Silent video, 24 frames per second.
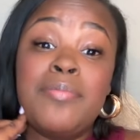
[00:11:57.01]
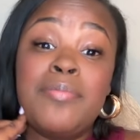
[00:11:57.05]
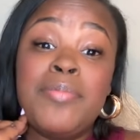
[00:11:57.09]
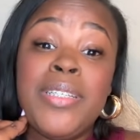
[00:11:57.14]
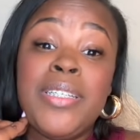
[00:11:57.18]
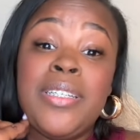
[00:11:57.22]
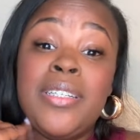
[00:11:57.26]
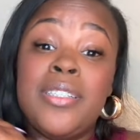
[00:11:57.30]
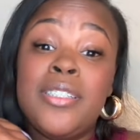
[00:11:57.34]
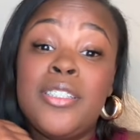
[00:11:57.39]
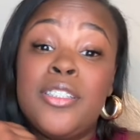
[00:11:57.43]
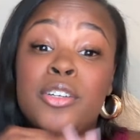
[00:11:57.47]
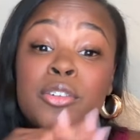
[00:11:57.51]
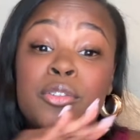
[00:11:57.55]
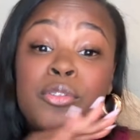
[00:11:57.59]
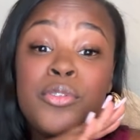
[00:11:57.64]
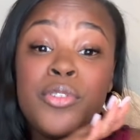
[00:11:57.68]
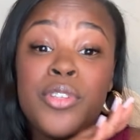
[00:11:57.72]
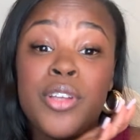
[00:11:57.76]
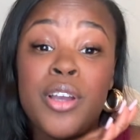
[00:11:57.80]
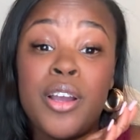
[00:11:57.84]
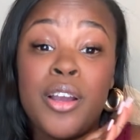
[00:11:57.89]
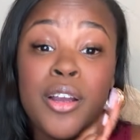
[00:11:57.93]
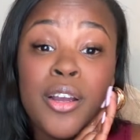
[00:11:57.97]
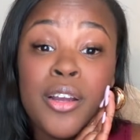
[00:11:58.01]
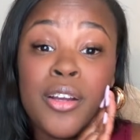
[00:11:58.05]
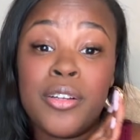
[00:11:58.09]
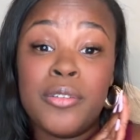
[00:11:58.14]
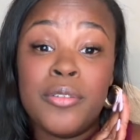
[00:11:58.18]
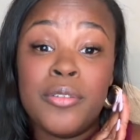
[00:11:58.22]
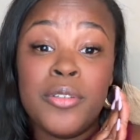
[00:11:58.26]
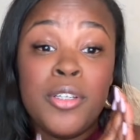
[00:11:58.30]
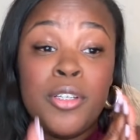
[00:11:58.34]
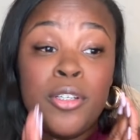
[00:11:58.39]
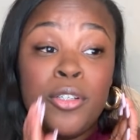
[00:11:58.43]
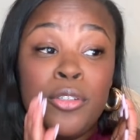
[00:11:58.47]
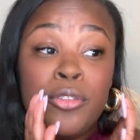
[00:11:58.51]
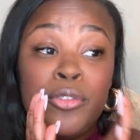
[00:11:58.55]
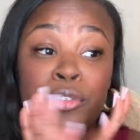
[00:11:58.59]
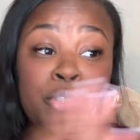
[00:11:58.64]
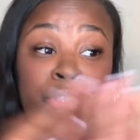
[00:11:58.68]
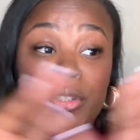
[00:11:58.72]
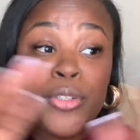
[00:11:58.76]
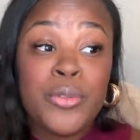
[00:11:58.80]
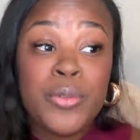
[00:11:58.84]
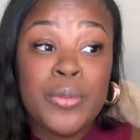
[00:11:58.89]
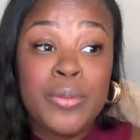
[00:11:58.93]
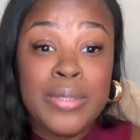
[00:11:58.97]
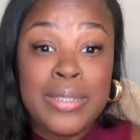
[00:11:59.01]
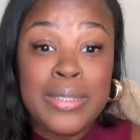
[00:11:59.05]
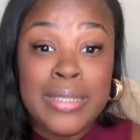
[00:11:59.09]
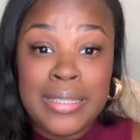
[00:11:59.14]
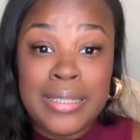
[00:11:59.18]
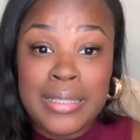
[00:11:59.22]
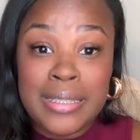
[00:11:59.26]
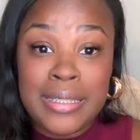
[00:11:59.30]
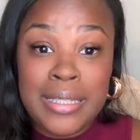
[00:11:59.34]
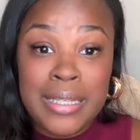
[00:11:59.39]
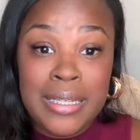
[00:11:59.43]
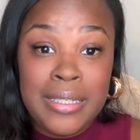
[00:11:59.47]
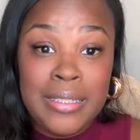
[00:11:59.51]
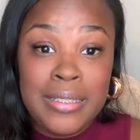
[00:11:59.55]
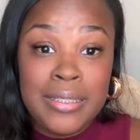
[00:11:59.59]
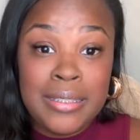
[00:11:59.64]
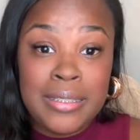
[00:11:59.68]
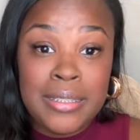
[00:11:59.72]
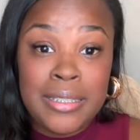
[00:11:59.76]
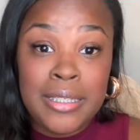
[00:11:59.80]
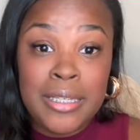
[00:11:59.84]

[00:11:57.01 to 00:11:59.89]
because those are two distinct